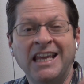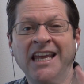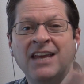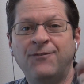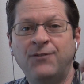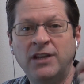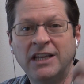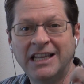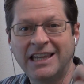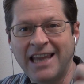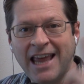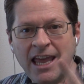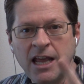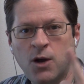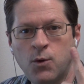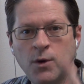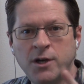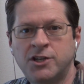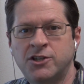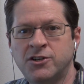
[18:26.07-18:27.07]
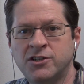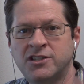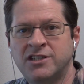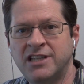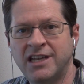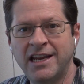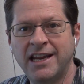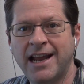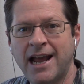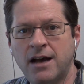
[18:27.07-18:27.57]
If you like what you're
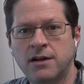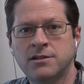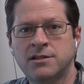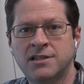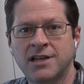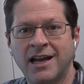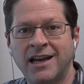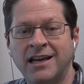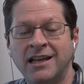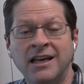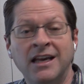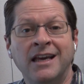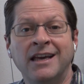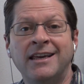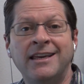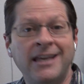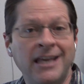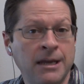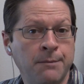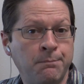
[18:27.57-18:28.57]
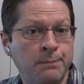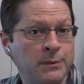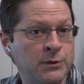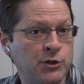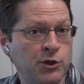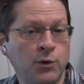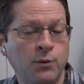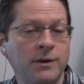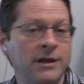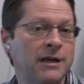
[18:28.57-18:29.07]
seeing outside,
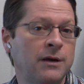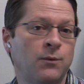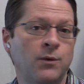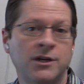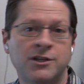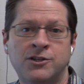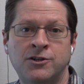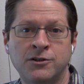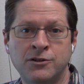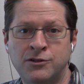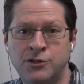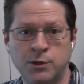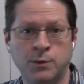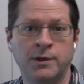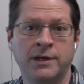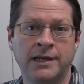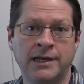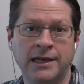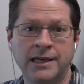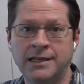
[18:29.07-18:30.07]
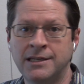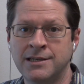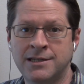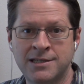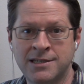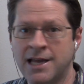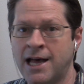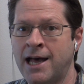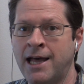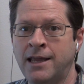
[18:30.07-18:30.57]
keep doing what you're doing
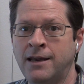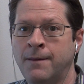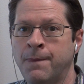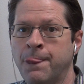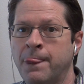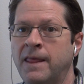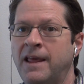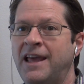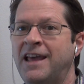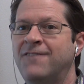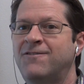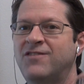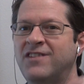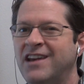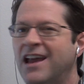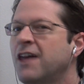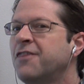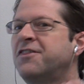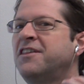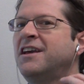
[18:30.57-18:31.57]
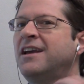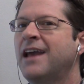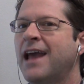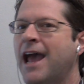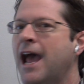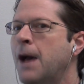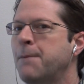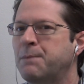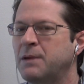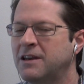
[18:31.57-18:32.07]
inside. If nothing
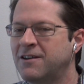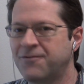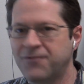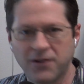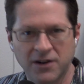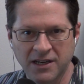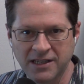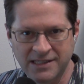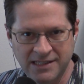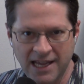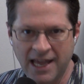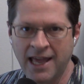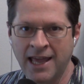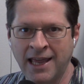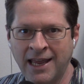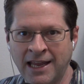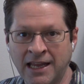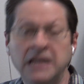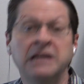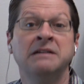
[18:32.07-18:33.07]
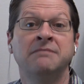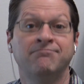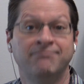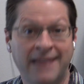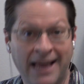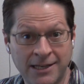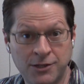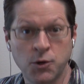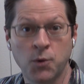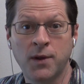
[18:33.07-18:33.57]
happened for a day,
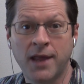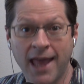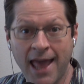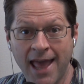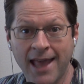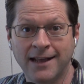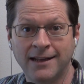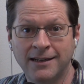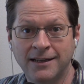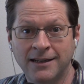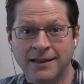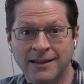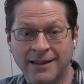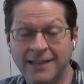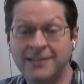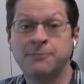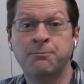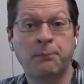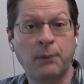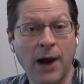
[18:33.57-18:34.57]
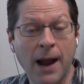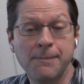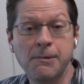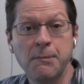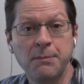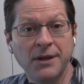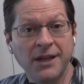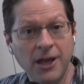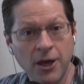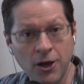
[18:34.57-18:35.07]
that's okay. That's
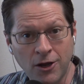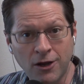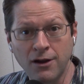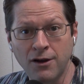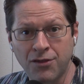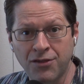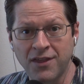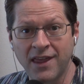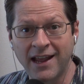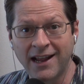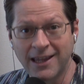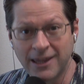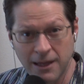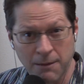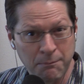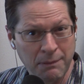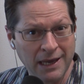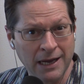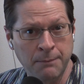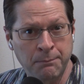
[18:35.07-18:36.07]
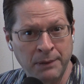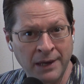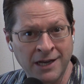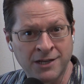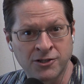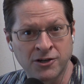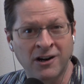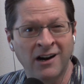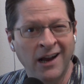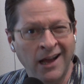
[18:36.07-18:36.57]
probably a good thing in the big
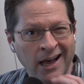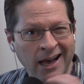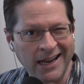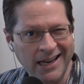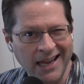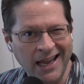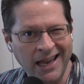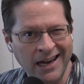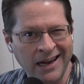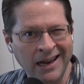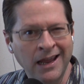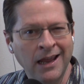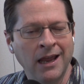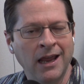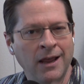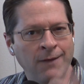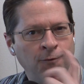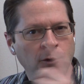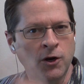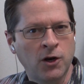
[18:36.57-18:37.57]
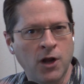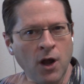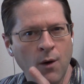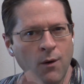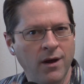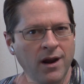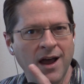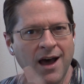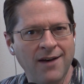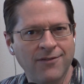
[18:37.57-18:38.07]
picture. Again, if you're
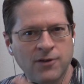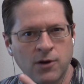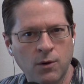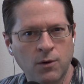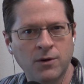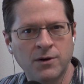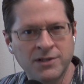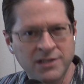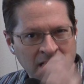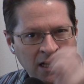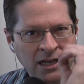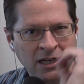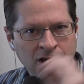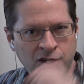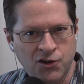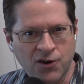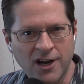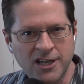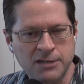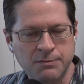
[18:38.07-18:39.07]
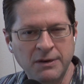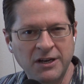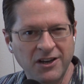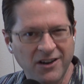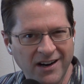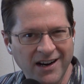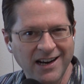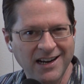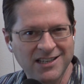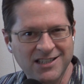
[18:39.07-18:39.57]
going off course, trust me,
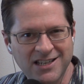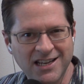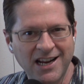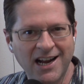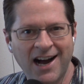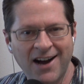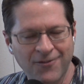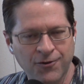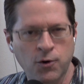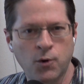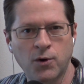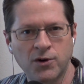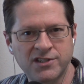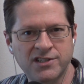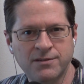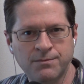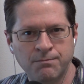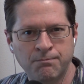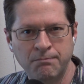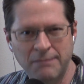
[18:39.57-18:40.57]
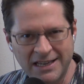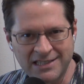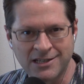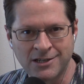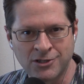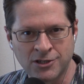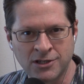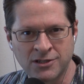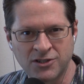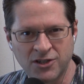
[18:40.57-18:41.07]
you're going to see off course
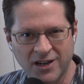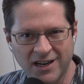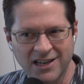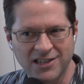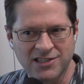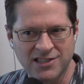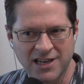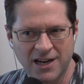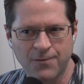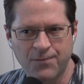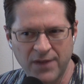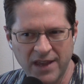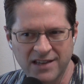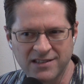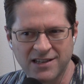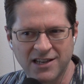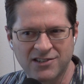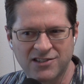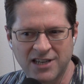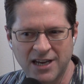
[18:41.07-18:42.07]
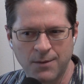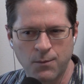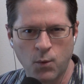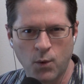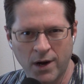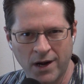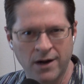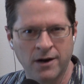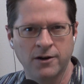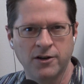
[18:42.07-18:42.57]
messages. You're going to see things that seem
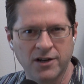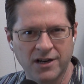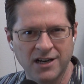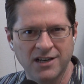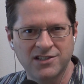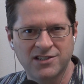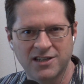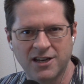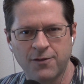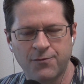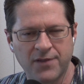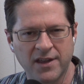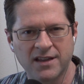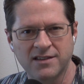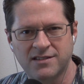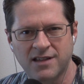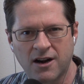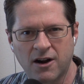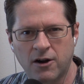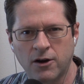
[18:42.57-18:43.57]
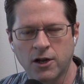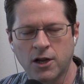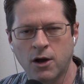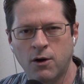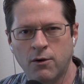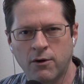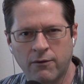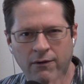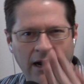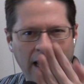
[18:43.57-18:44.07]
weird. You're going to see things that aren't
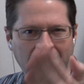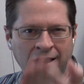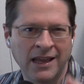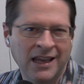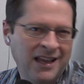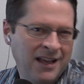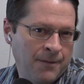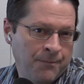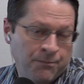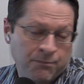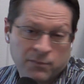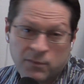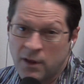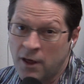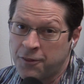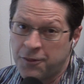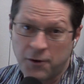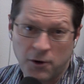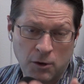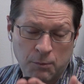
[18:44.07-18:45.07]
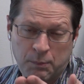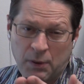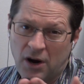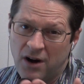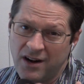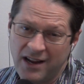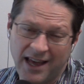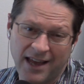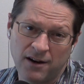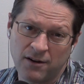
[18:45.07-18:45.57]
going right. A third
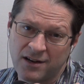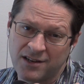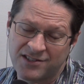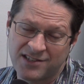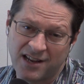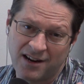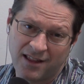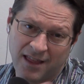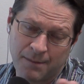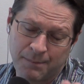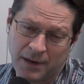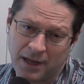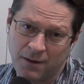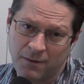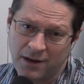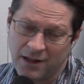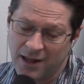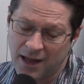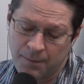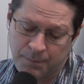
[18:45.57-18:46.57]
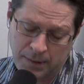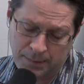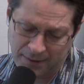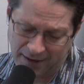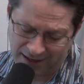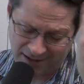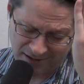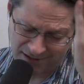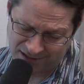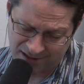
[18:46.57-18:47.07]
party, I don't consider that, by the way. A lot of people,
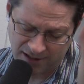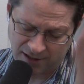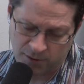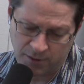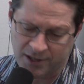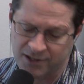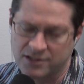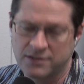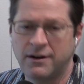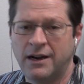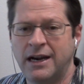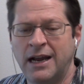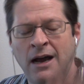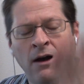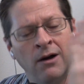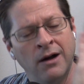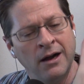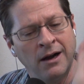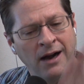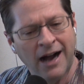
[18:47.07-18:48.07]
I can just see the question right now.